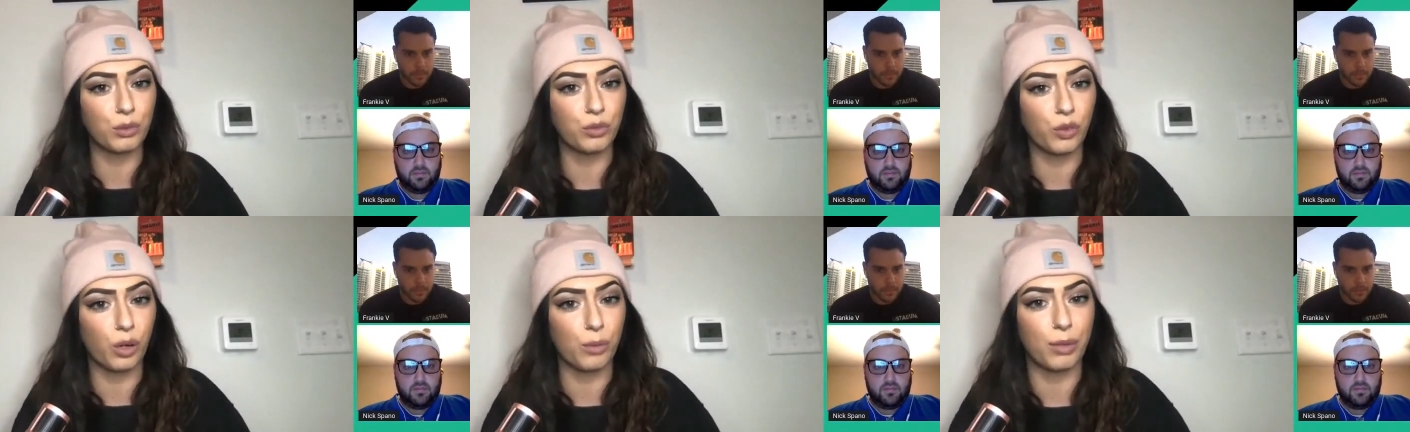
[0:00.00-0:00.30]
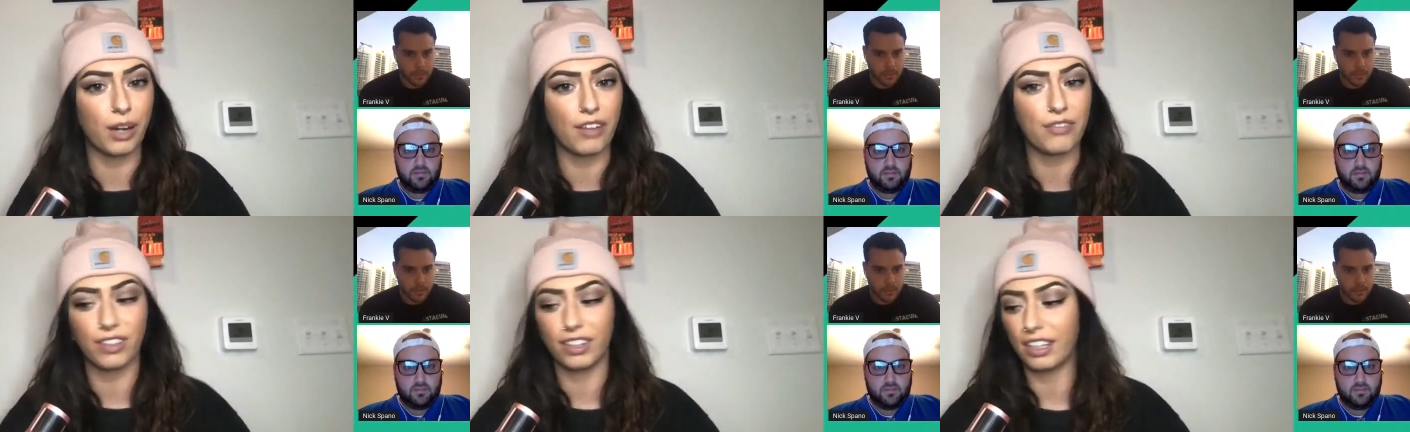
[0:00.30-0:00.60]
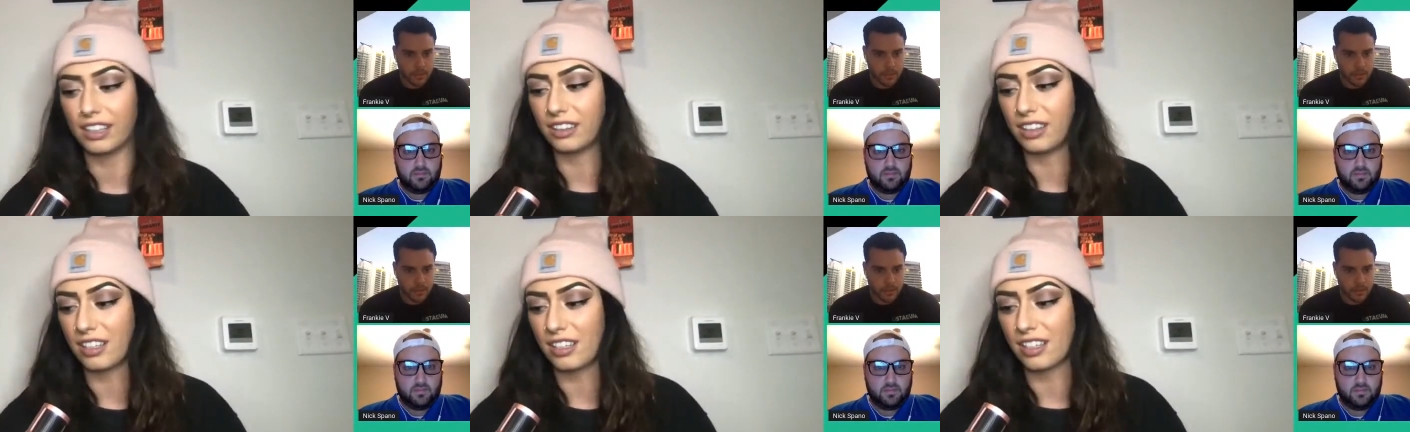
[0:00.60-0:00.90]
Speaker 1: before but i
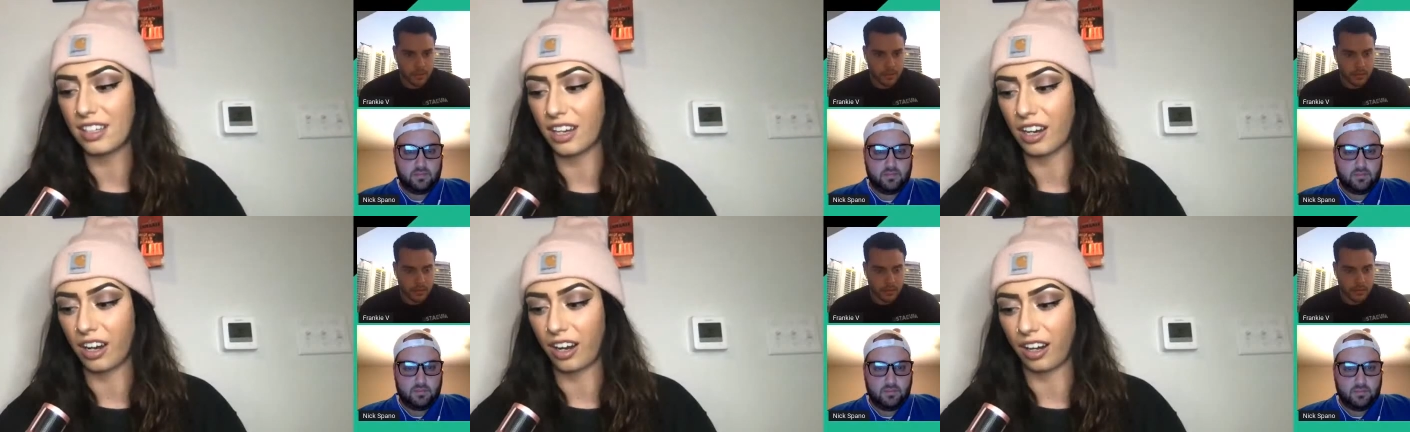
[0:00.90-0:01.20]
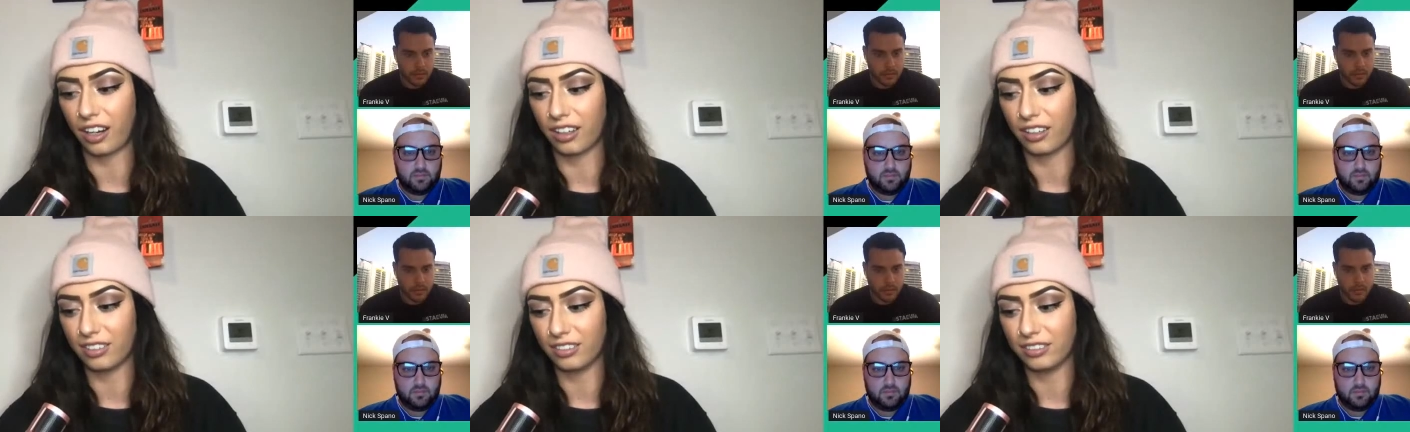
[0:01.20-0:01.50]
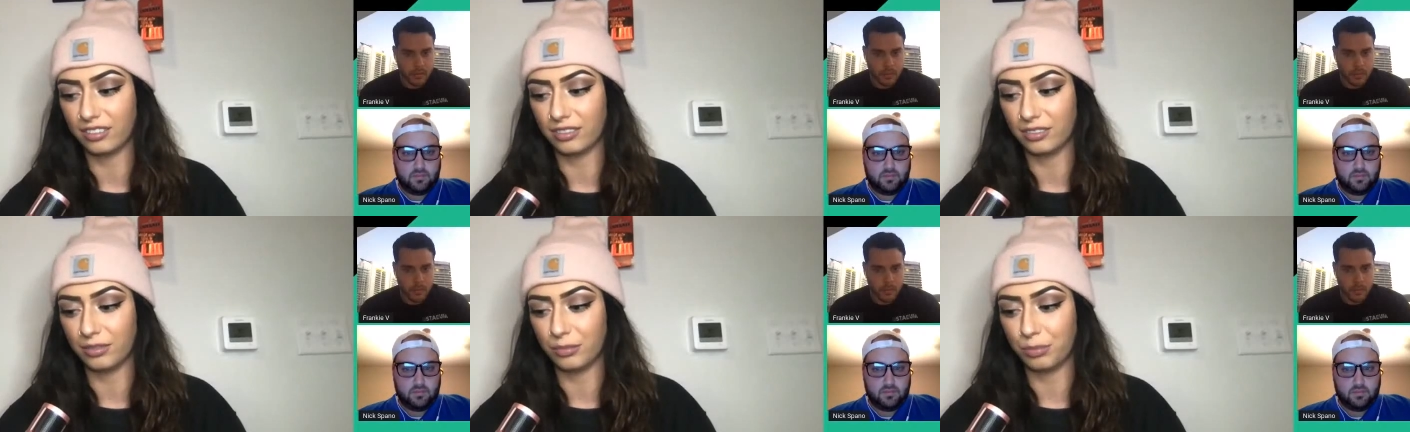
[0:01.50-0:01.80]
feel like this
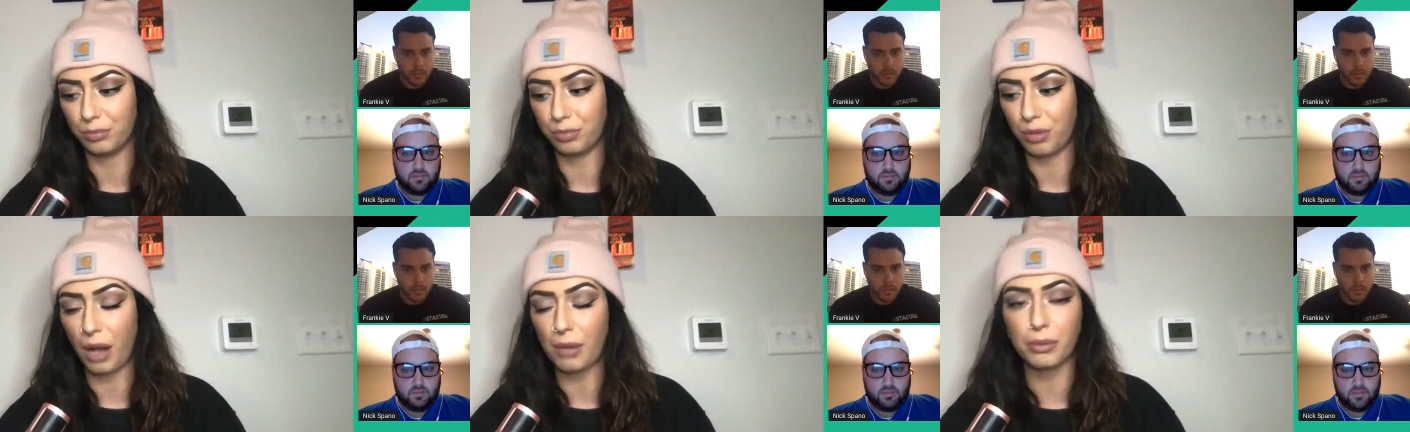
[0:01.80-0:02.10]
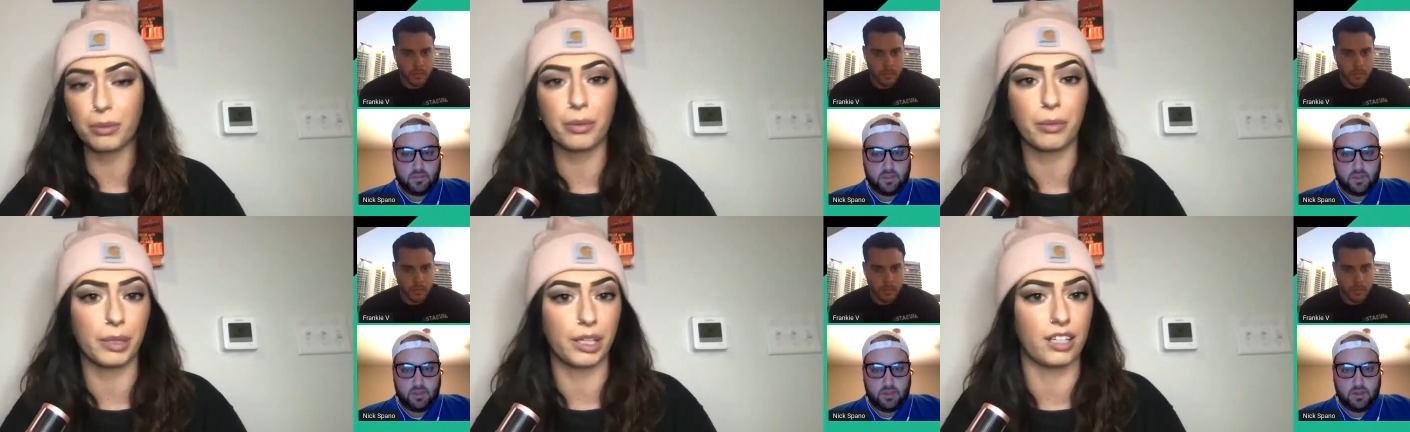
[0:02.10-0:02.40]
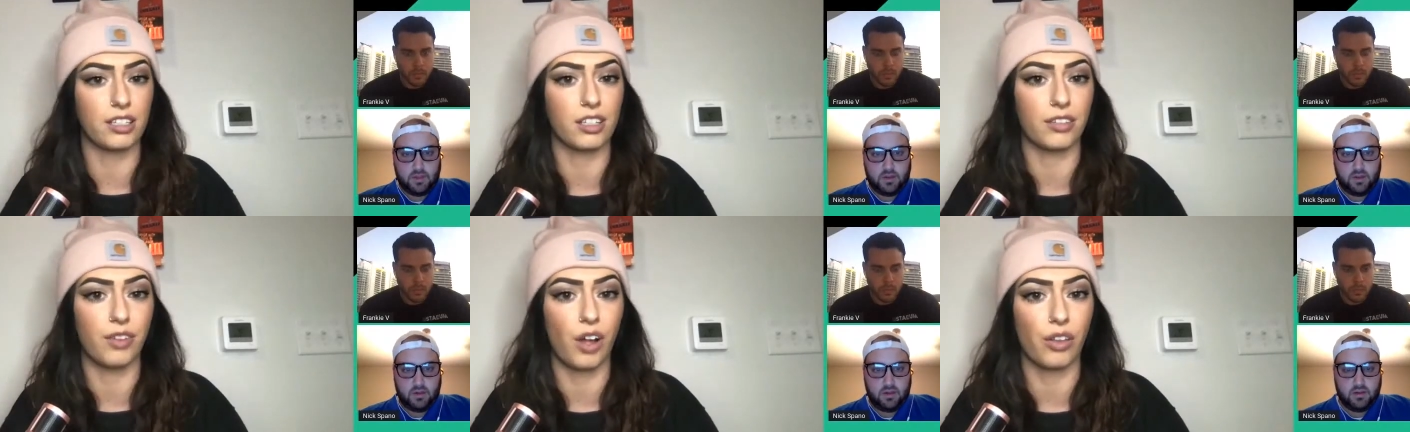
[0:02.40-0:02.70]
year probably
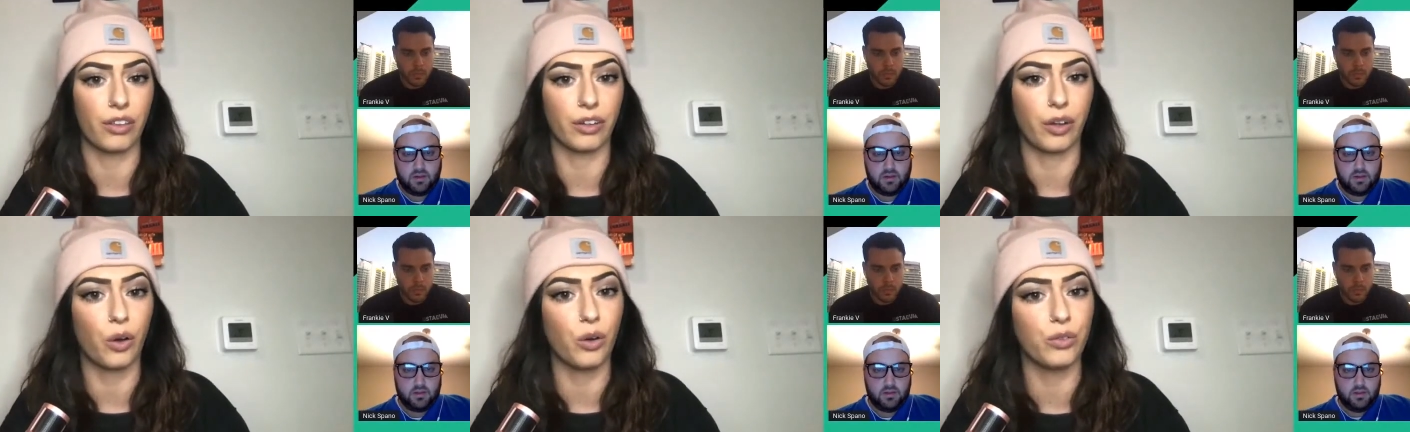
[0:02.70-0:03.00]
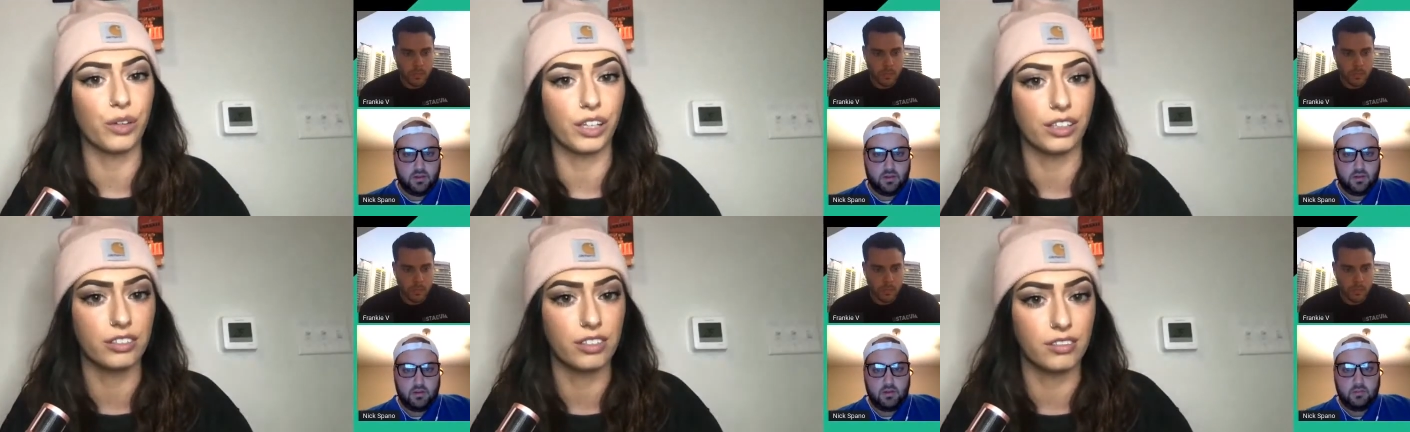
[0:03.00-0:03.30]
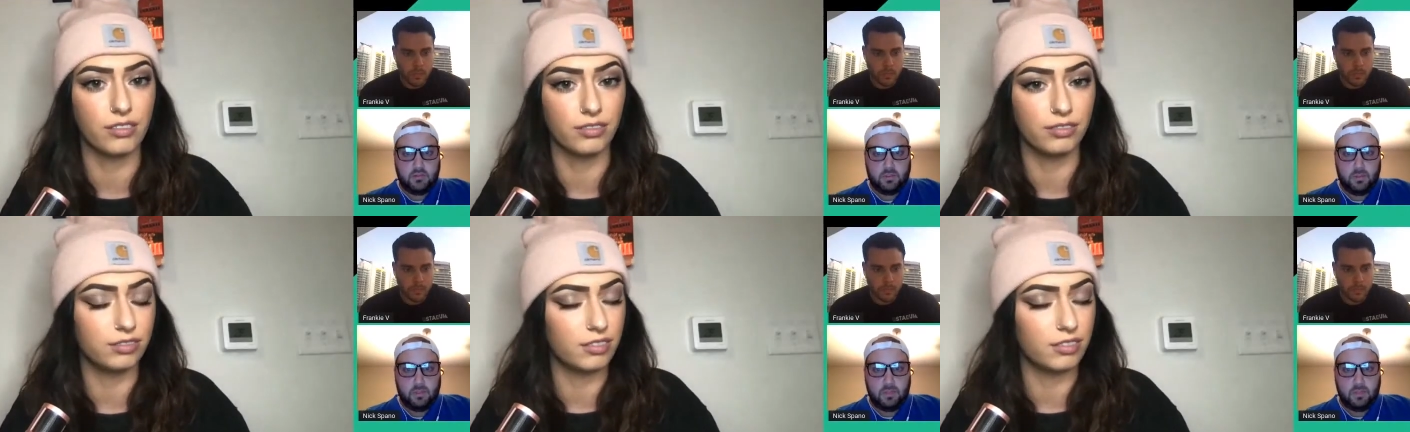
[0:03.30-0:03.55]
because of all the covid